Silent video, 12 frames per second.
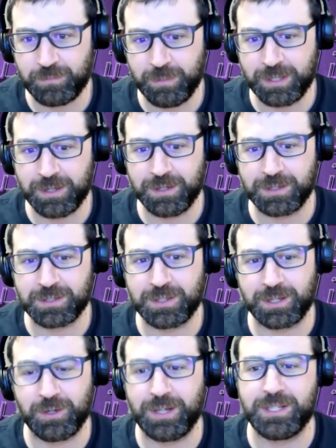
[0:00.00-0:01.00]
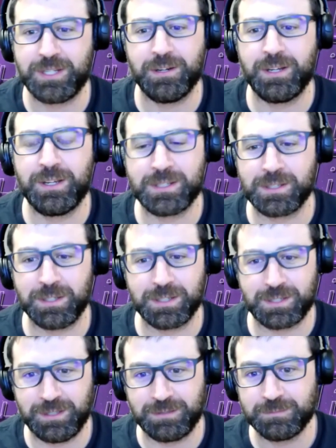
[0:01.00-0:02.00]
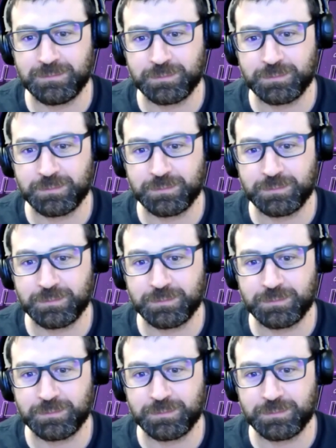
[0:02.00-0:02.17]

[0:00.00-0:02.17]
because the criteria is listed